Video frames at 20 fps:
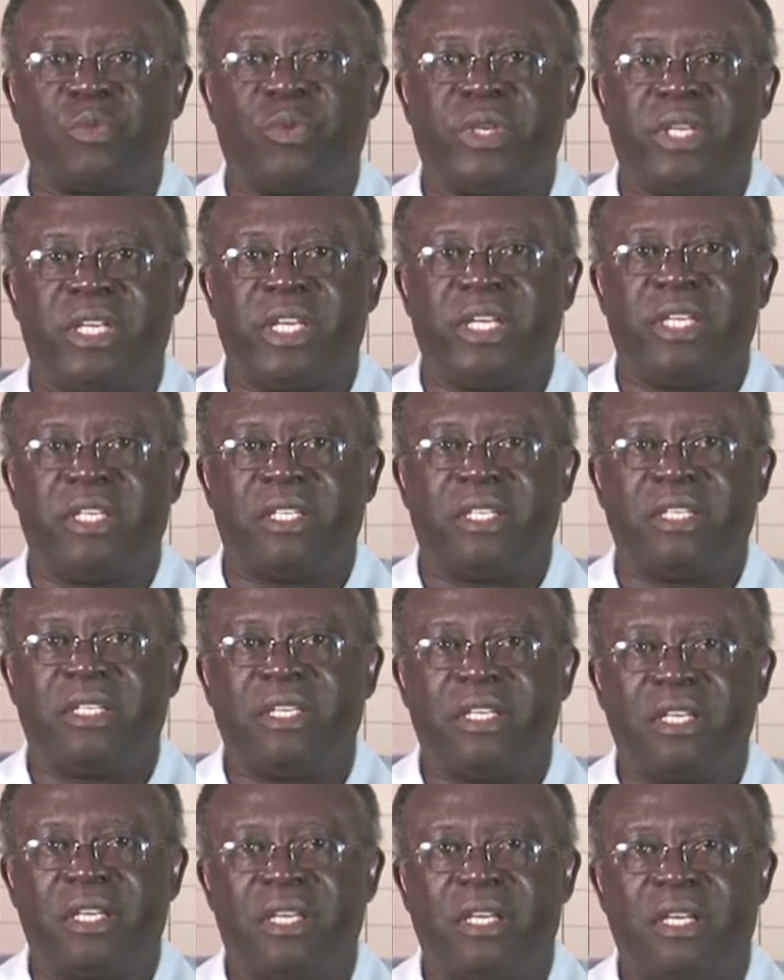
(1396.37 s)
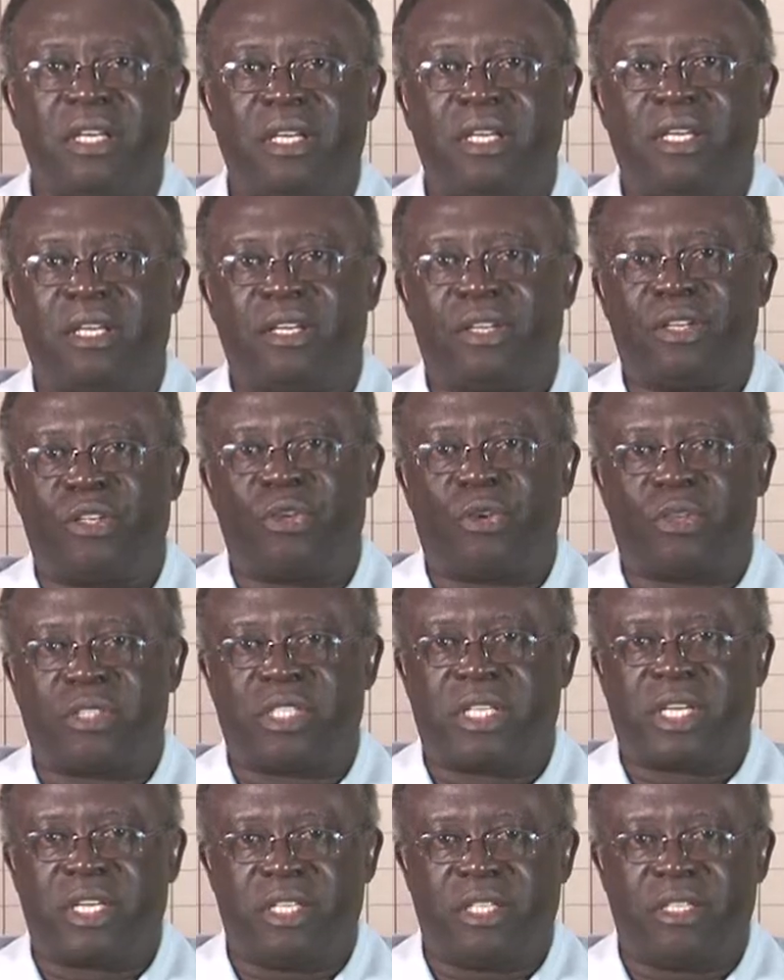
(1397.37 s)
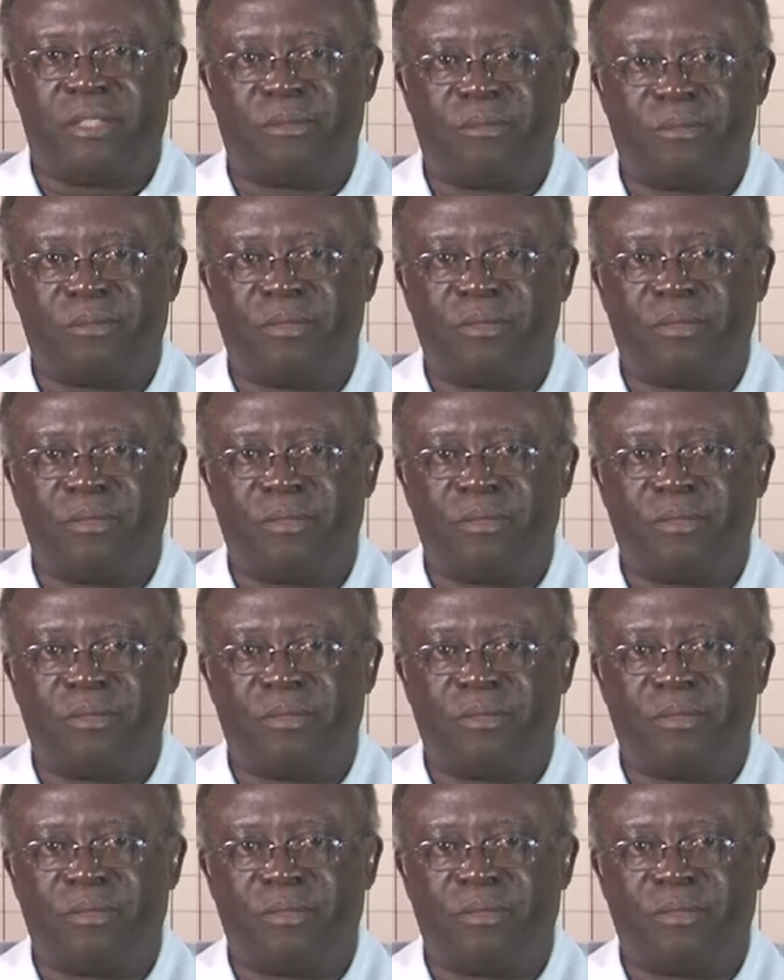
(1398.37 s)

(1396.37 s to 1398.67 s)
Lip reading: within your study.